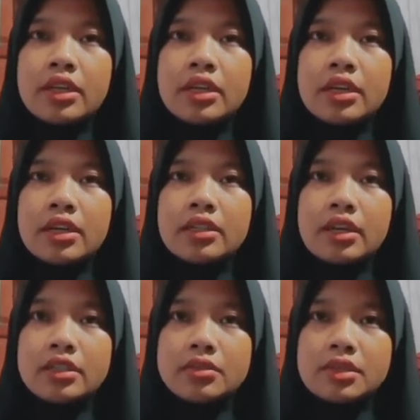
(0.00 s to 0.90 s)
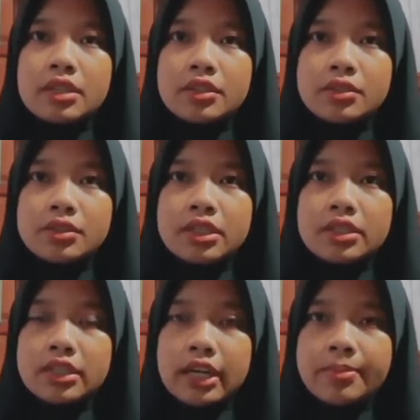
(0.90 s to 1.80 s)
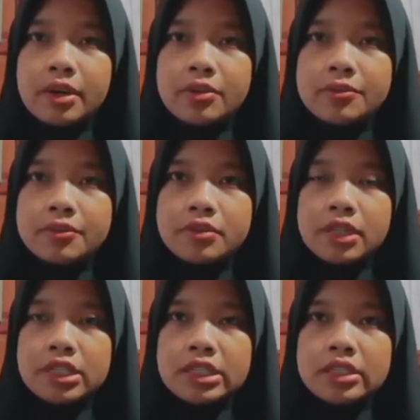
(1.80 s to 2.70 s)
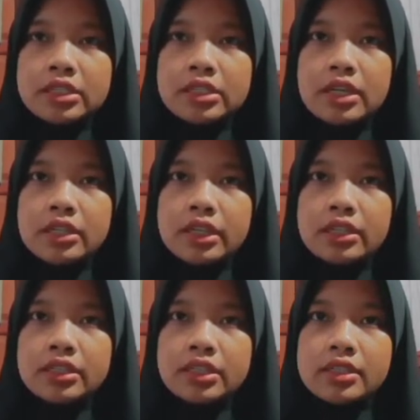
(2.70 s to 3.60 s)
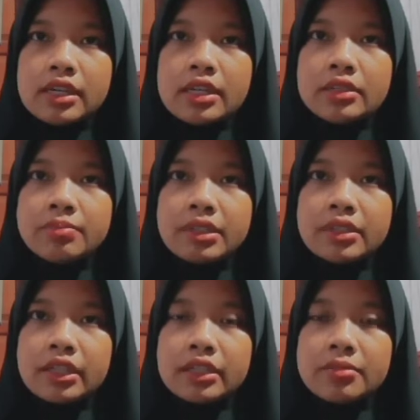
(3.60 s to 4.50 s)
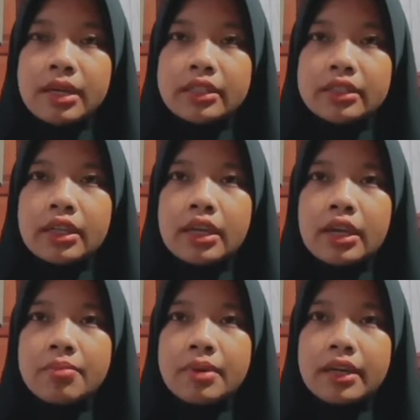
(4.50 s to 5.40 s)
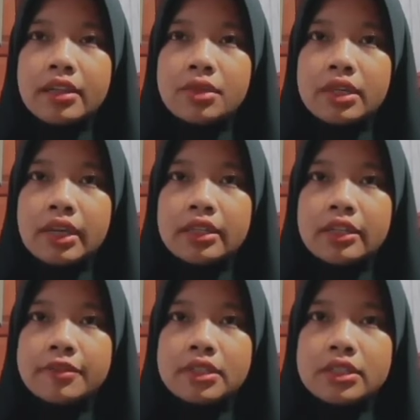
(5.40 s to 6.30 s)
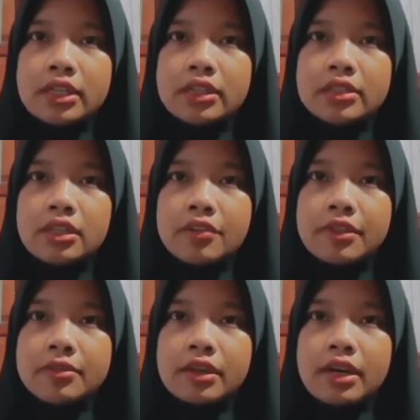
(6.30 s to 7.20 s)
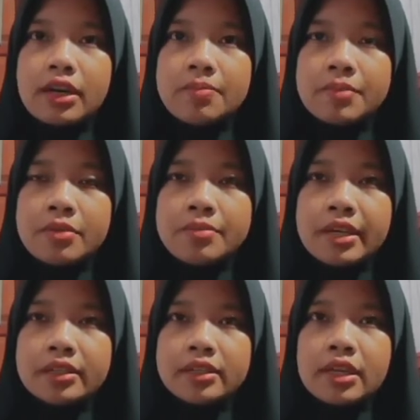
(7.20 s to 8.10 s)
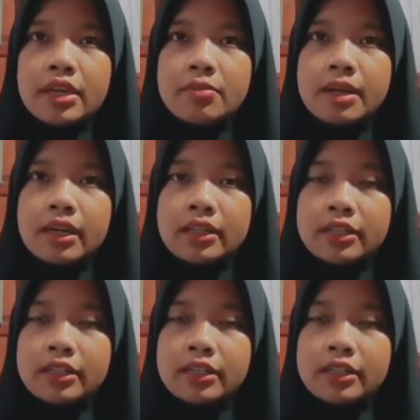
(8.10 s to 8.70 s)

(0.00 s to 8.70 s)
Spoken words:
The answer to this type of question can generally be determined by looking at the first sentence of the appropriate paragraph.